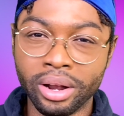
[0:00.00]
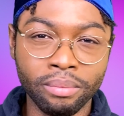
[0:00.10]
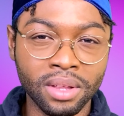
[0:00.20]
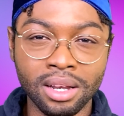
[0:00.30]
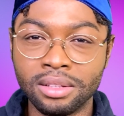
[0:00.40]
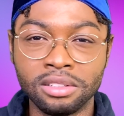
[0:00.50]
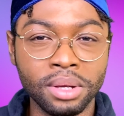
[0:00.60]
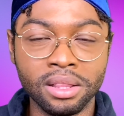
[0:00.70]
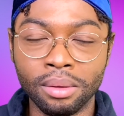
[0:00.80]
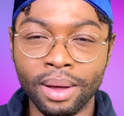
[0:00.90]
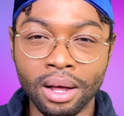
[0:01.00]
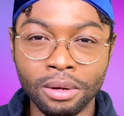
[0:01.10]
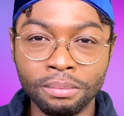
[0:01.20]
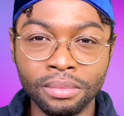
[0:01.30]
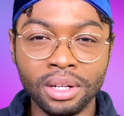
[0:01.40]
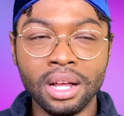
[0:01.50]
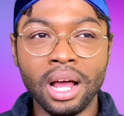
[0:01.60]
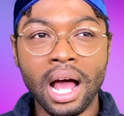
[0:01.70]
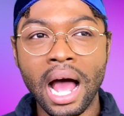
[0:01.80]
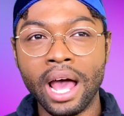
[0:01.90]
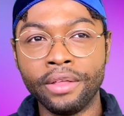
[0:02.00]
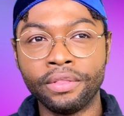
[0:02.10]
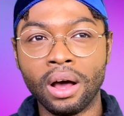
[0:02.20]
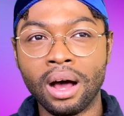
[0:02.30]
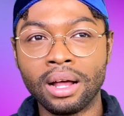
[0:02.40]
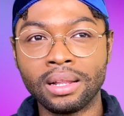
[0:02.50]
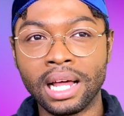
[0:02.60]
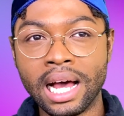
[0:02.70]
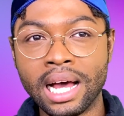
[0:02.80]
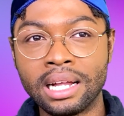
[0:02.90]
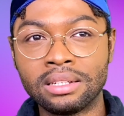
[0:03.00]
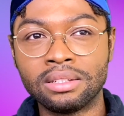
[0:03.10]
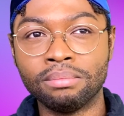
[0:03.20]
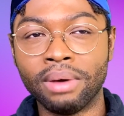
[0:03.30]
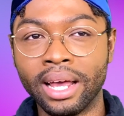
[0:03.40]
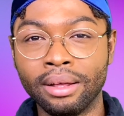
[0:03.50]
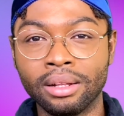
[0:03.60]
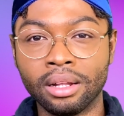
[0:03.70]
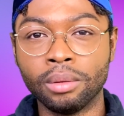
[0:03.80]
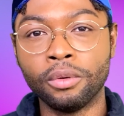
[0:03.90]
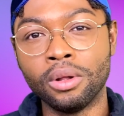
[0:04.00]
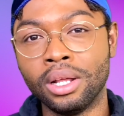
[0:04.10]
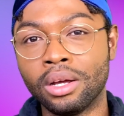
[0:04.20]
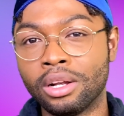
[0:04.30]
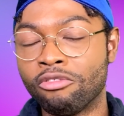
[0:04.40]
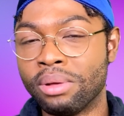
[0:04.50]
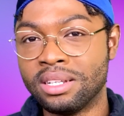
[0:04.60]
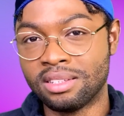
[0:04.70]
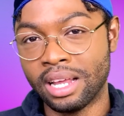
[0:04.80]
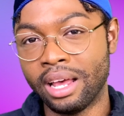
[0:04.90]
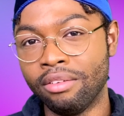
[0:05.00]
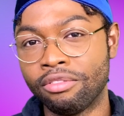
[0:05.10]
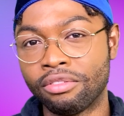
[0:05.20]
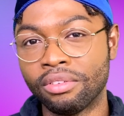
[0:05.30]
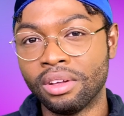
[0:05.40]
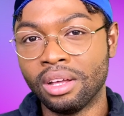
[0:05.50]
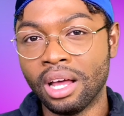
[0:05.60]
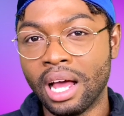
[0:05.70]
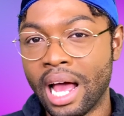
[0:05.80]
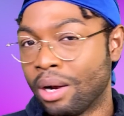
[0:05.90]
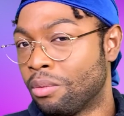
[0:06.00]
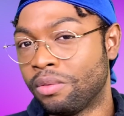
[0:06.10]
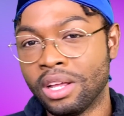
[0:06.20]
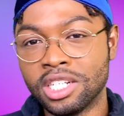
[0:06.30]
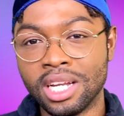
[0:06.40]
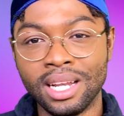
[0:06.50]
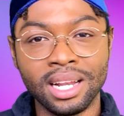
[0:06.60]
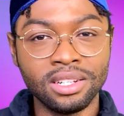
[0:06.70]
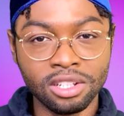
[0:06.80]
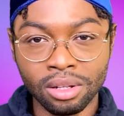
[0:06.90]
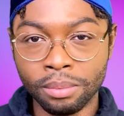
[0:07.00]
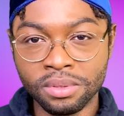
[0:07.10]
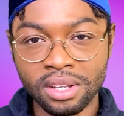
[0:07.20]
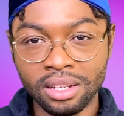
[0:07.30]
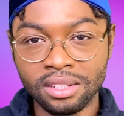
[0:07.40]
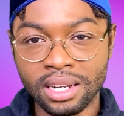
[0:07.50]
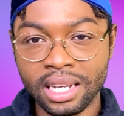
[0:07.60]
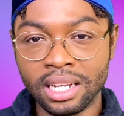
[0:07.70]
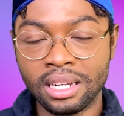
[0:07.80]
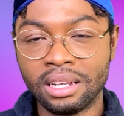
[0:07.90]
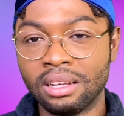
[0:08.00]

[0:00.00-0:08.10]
them needed to be in the bottom. I thought that my little Puny could have been safe. I don't think she needed to lip sync tonight,